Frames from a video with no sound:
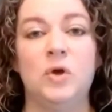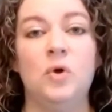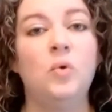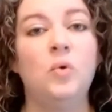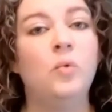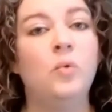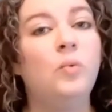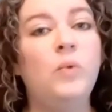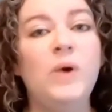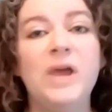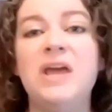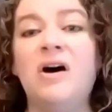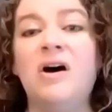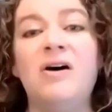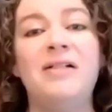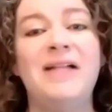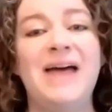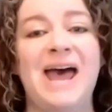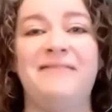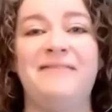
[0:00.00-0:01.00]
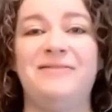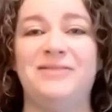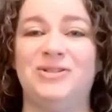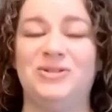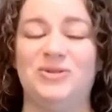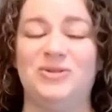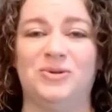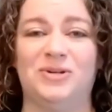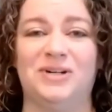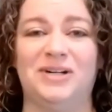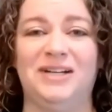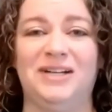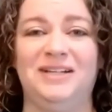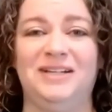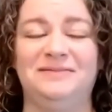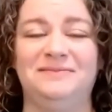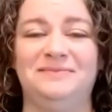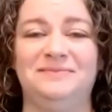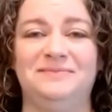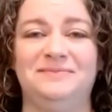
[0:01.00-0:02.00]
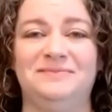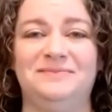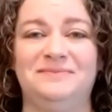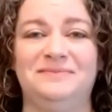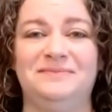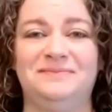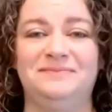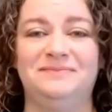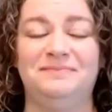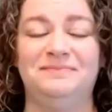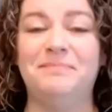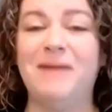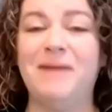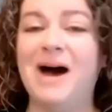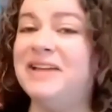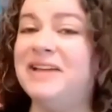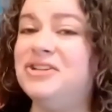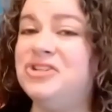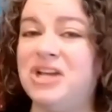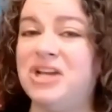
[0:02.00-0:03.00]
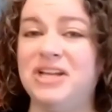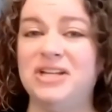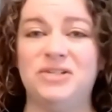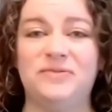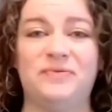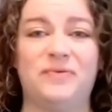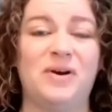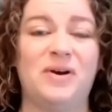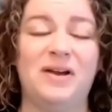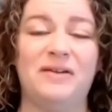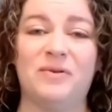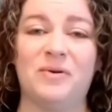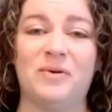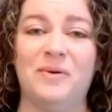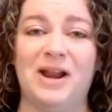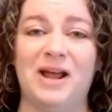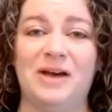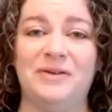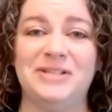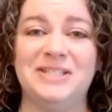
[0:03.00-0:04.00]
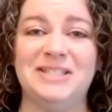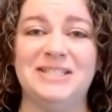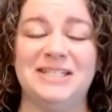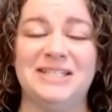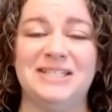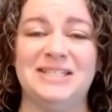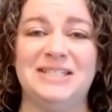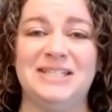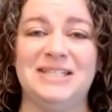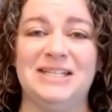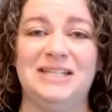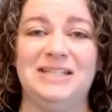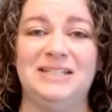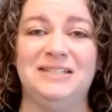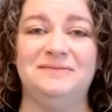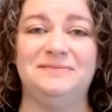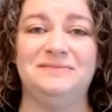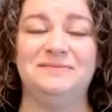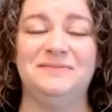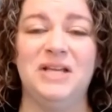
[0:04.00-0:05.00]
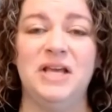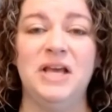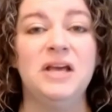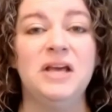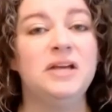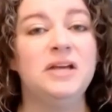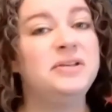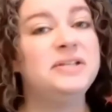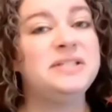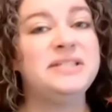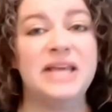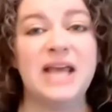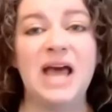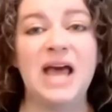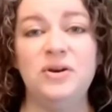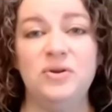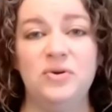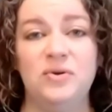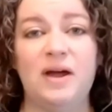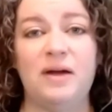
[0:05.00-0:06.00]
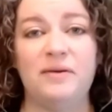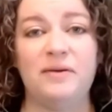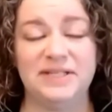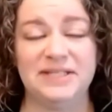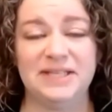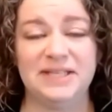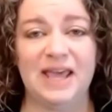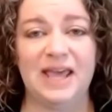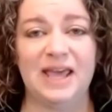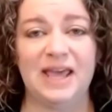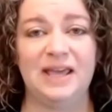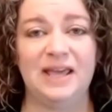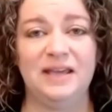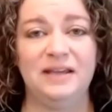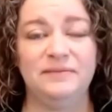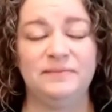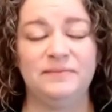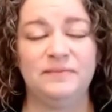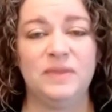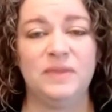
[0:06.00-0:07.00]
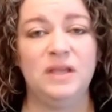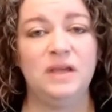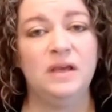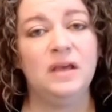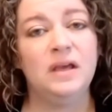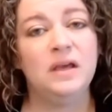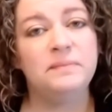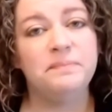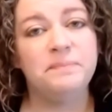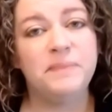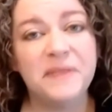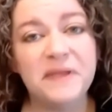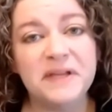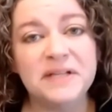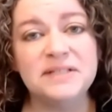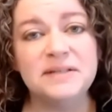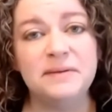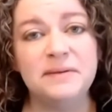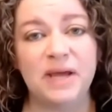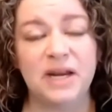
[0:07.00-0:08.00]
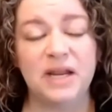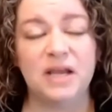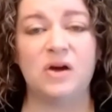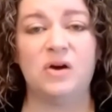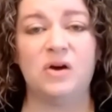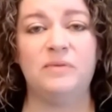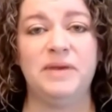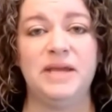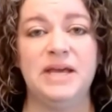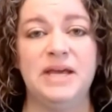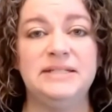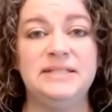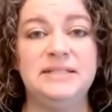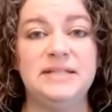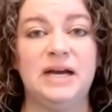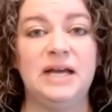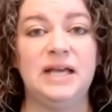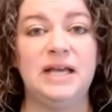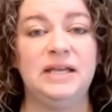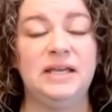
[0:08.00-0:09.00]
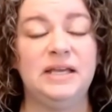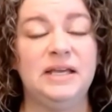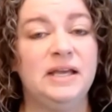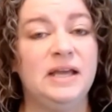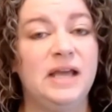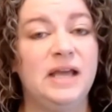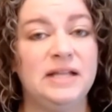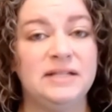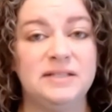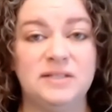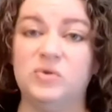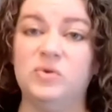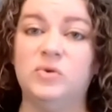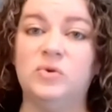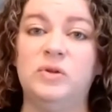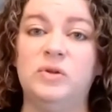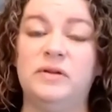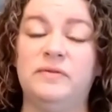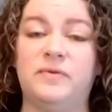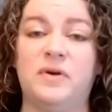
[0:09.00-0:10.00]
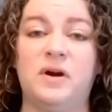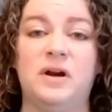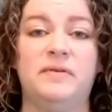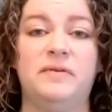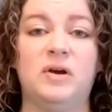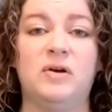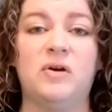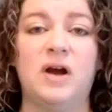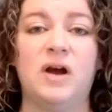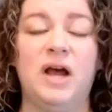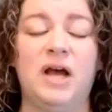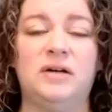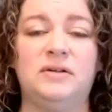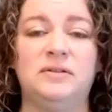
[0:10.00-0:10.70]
We all have a story. Mine changed forever when I was 16. You see, I knew I was gay, but then somebody called me a dyke at school in front of a crowd.